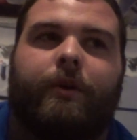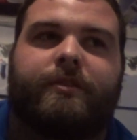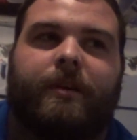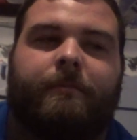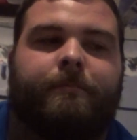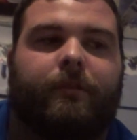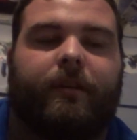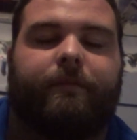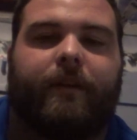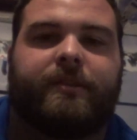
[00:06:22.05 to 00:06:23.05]
which I
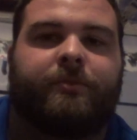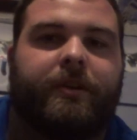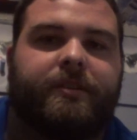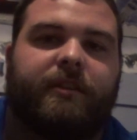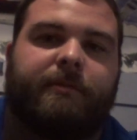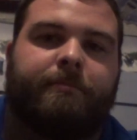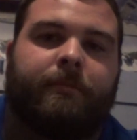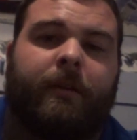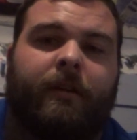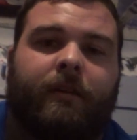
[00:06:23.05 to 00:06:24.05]
believe that's where he's going
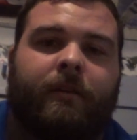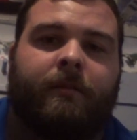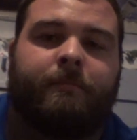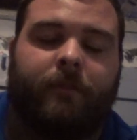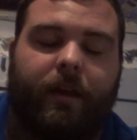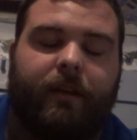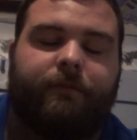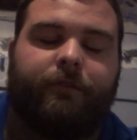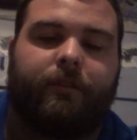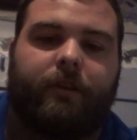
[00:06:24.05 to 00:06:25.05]
to be
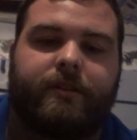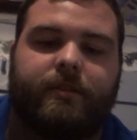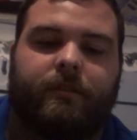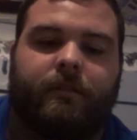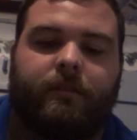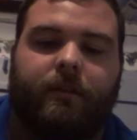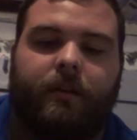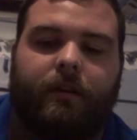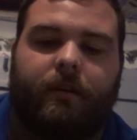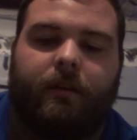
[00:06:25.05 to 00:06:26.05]
playing for the rest of
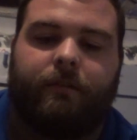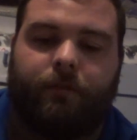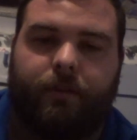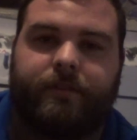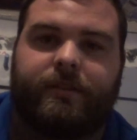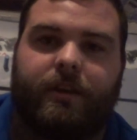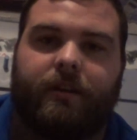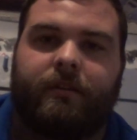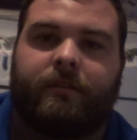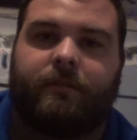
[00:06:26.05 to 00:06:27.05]
for this
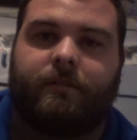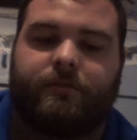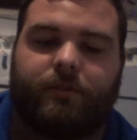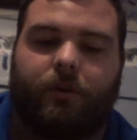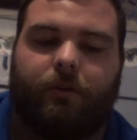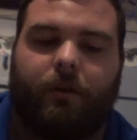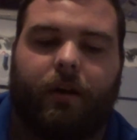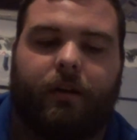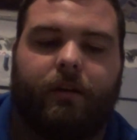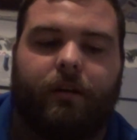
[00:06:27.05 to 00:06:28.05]
year. So
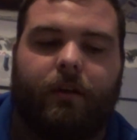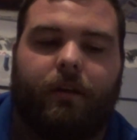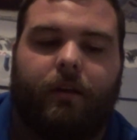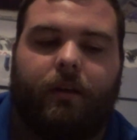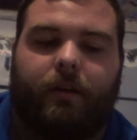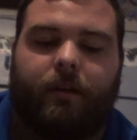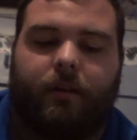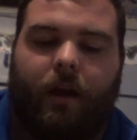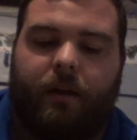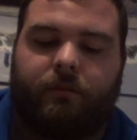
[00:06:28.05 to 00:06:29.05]

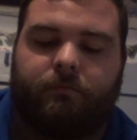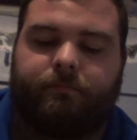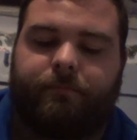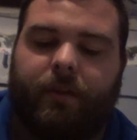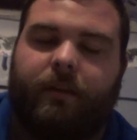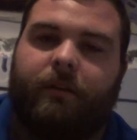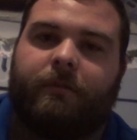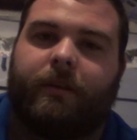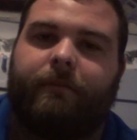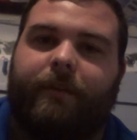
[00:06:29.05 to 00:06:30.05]
I don't think
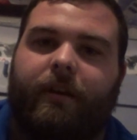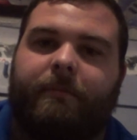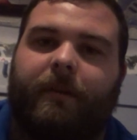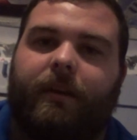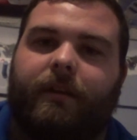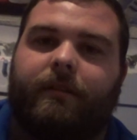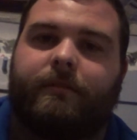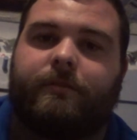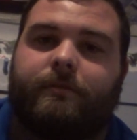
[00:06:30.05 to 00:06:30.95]
he'll get very many